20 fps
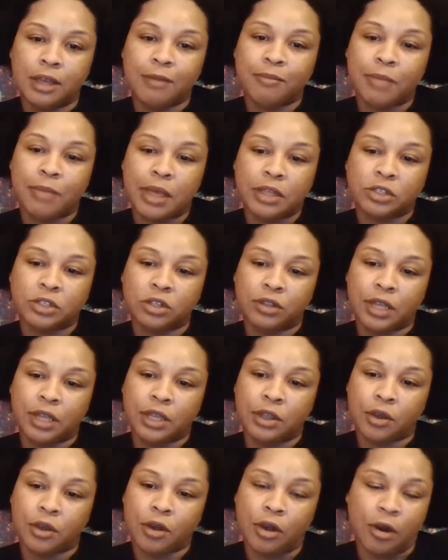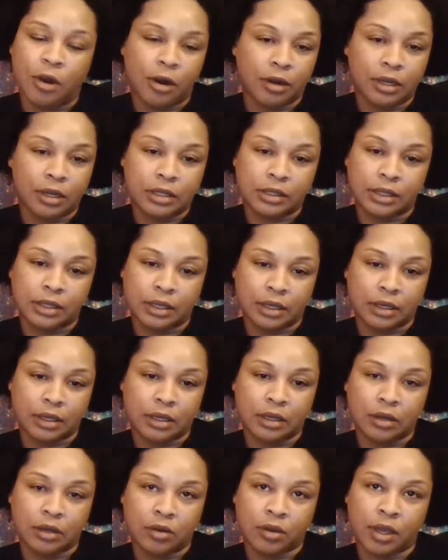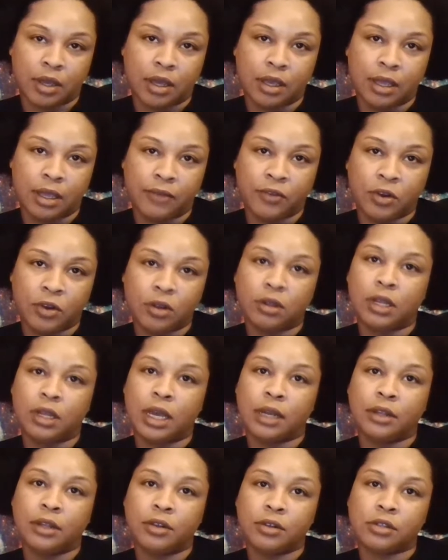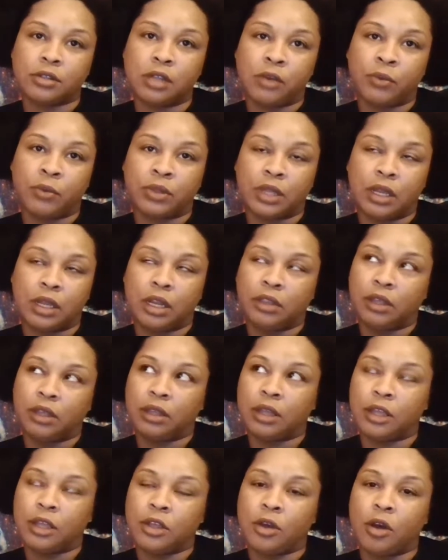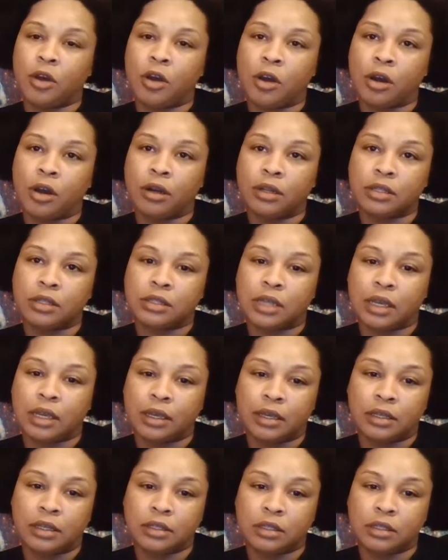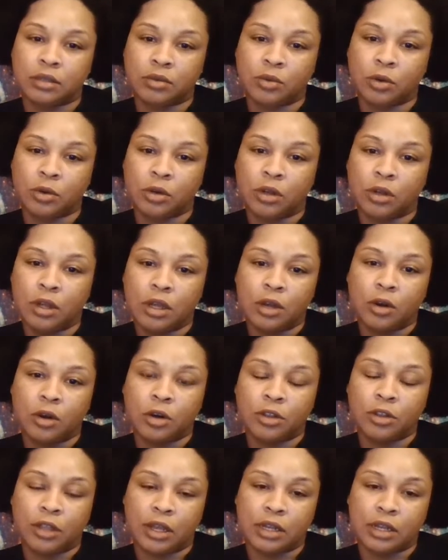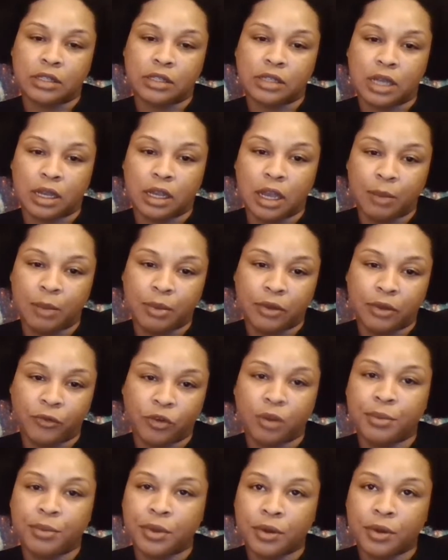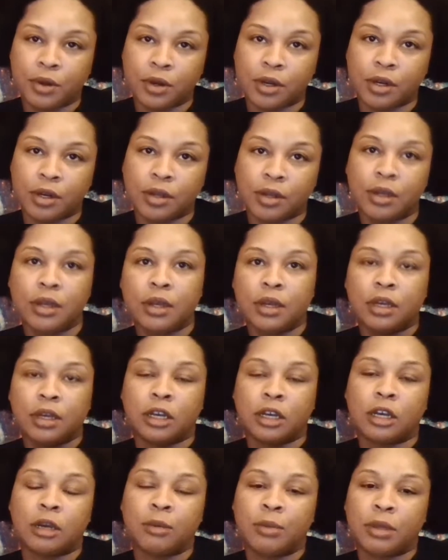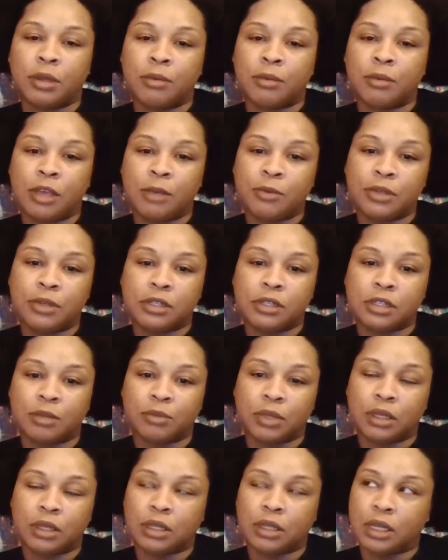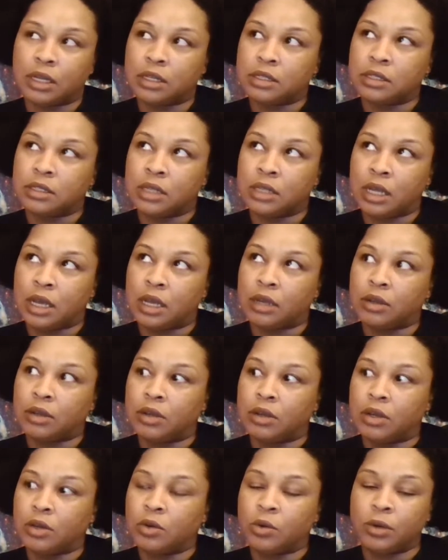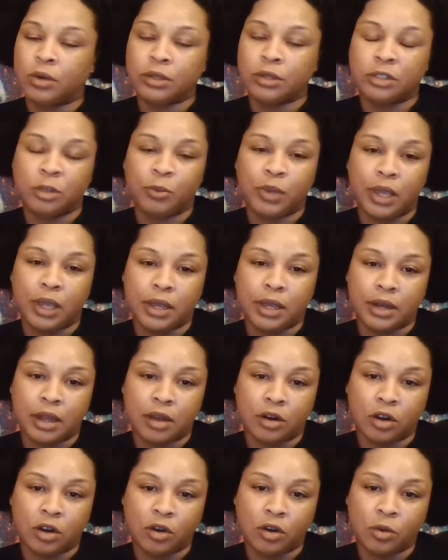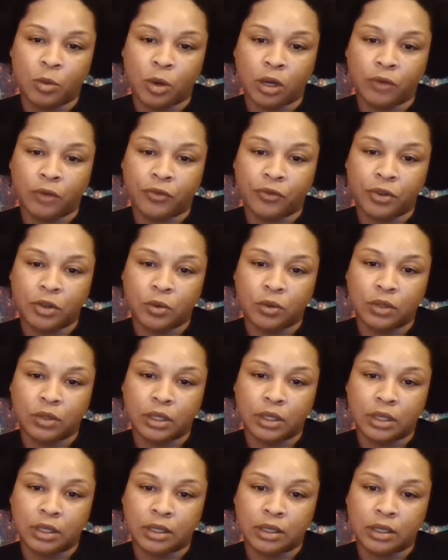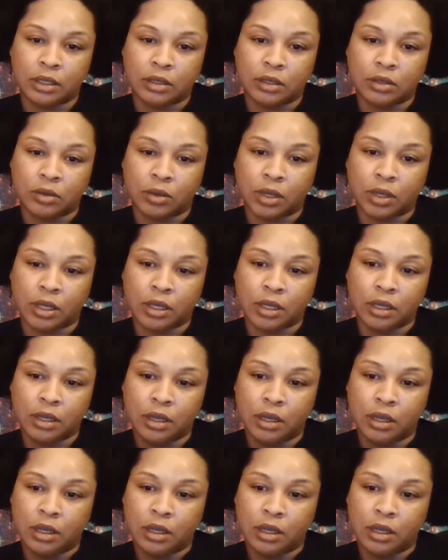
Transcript: make sure that your heart is in it. Okay, if you're aligning yourself with anything that your heart is not into, or that is not coming from your heart, it may be something that is not going to pan out or work for you in the end. Okay,